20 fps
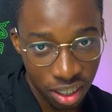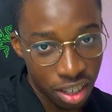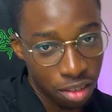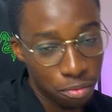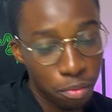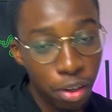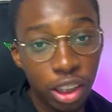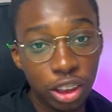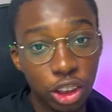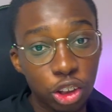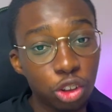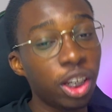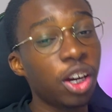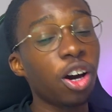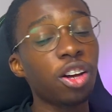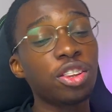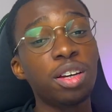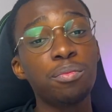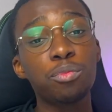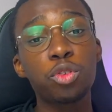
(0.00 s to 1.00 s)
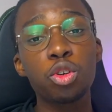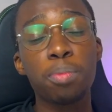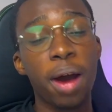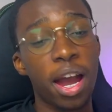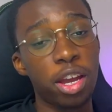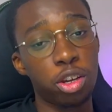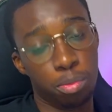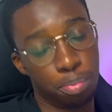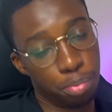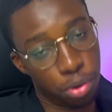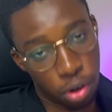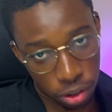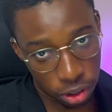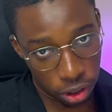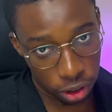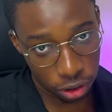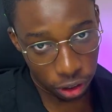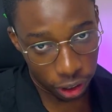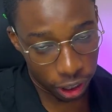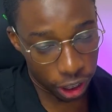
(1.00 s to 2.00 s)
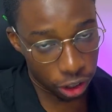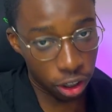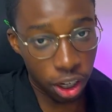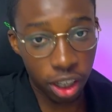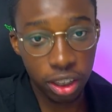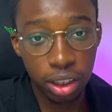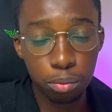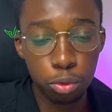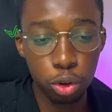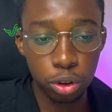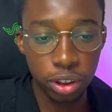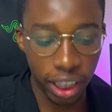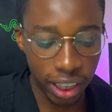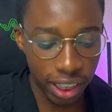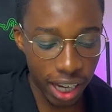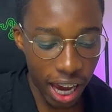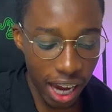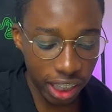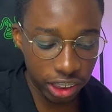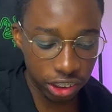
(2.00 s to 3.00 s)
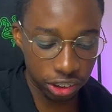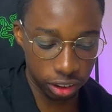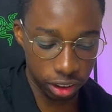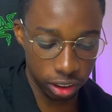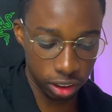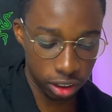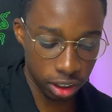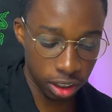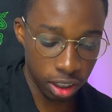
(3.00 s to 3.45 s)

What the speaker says: because you got them to buy your product, okay? You got them to take action.